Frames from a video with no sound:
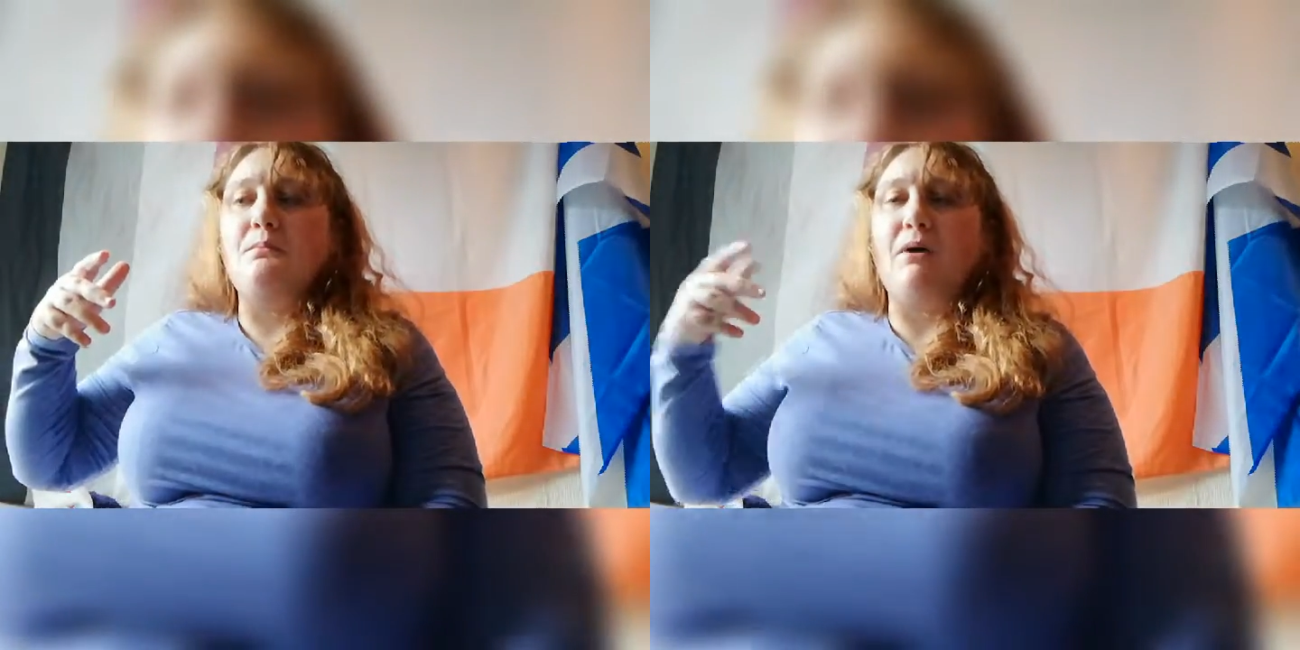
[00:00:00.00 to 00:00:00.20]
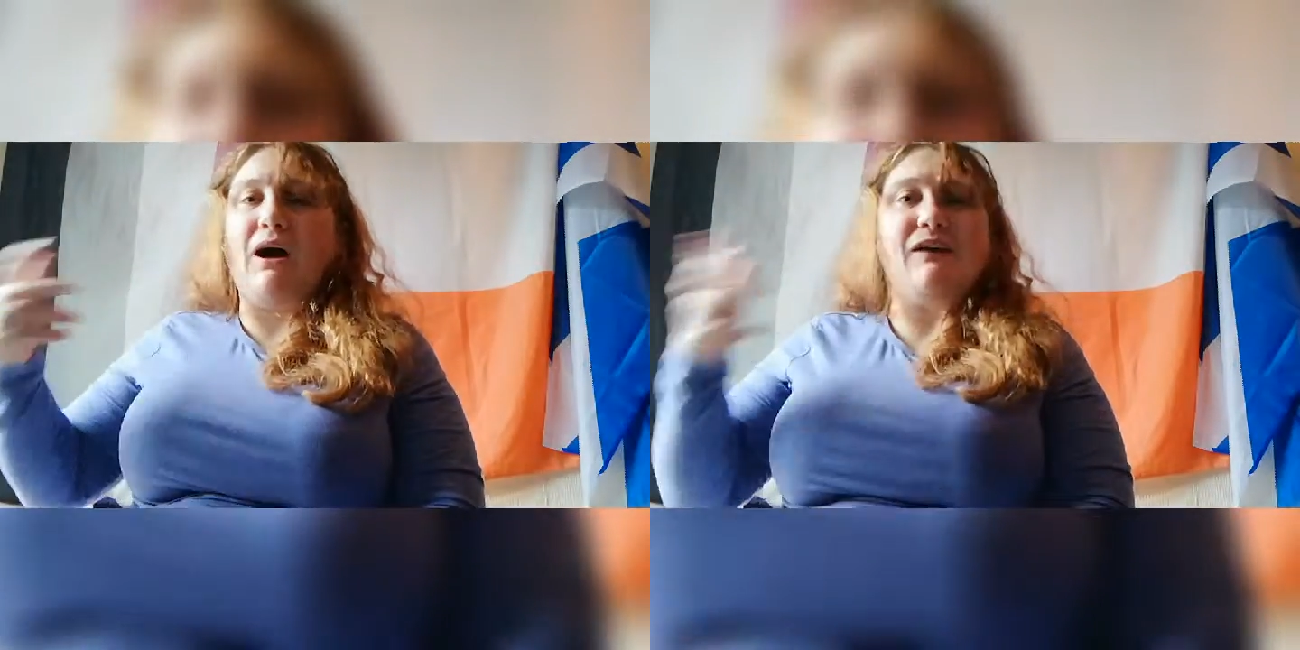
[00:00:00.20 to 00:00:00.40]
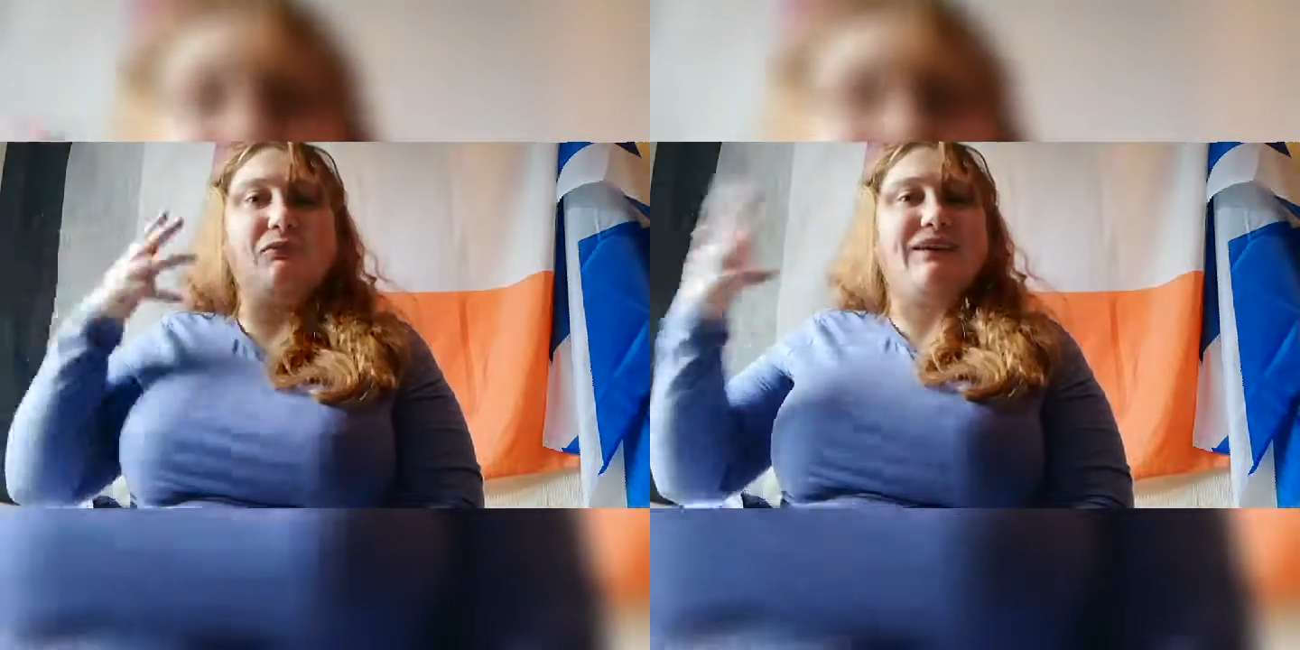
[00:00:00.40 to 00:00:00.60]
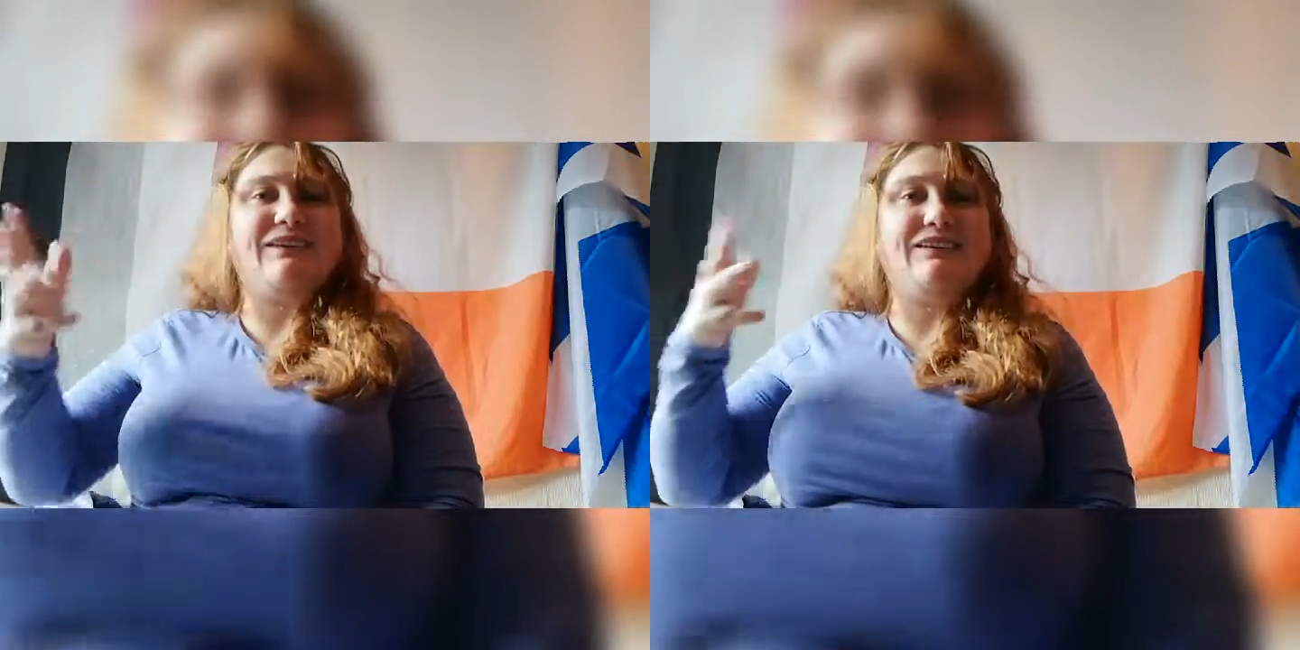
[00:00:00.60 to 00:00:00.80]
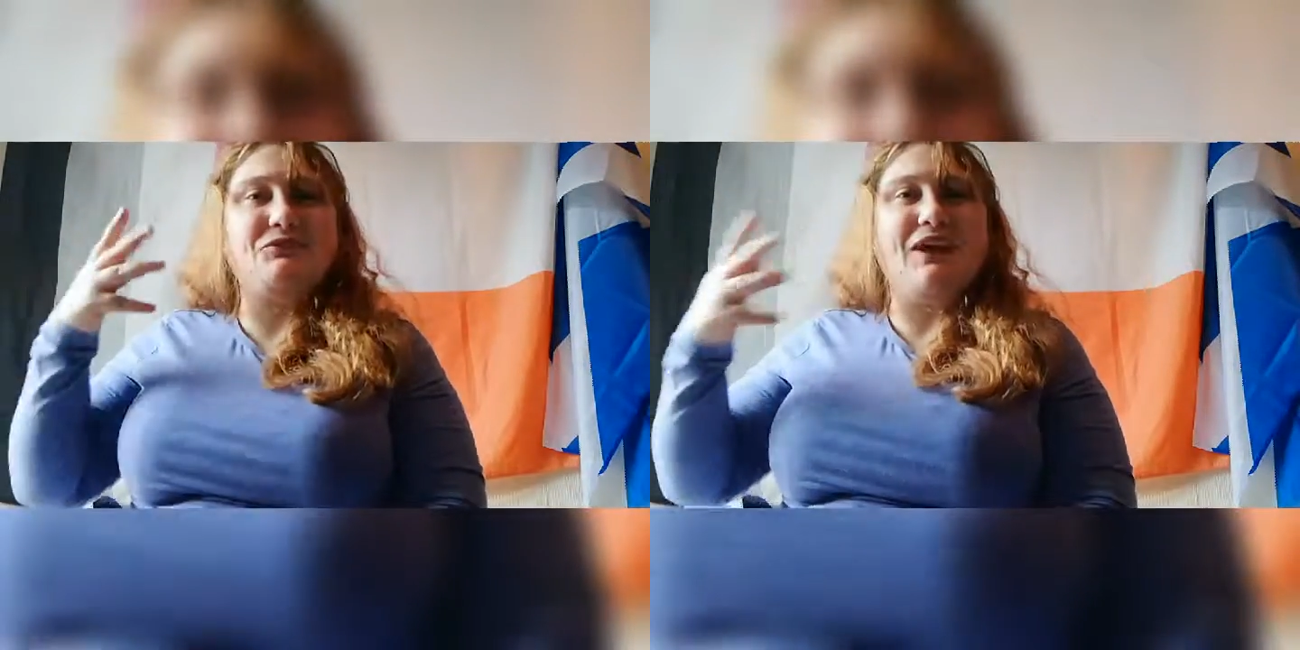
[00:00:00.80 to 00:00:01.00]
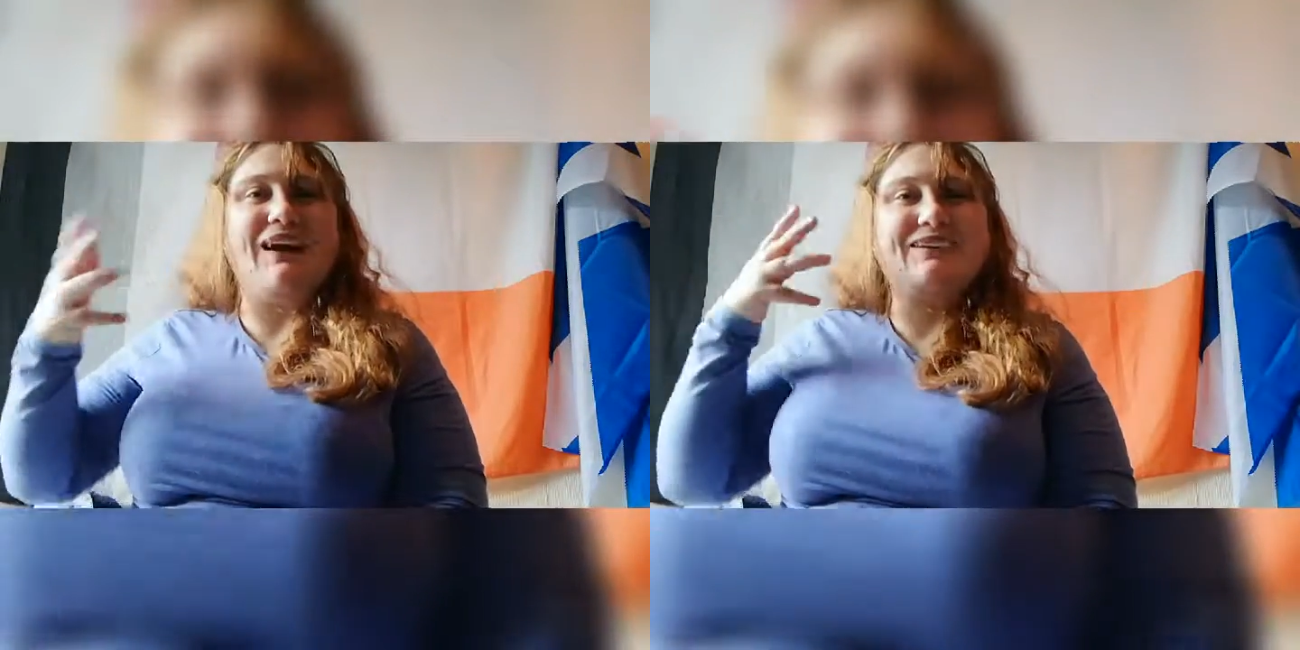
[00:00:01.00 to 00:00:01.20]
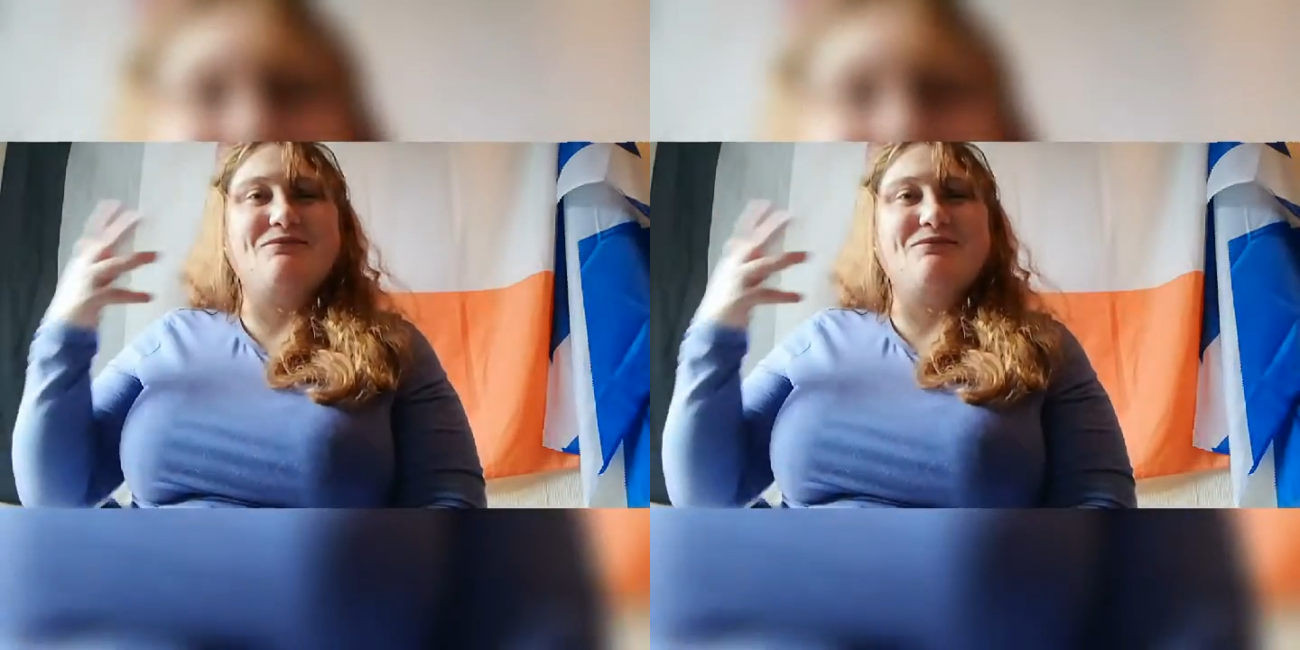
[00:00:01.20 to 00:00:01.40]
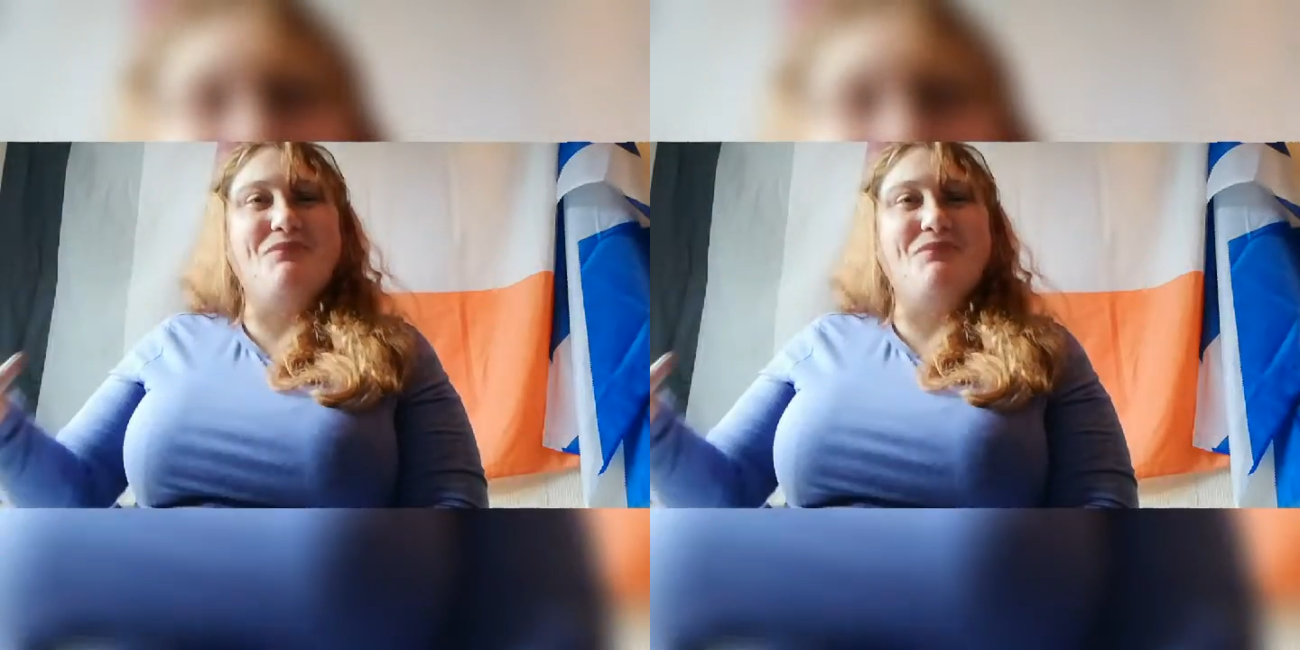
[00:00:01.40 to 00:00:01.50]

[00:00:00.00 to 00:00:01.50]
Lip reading: But I wanted to react to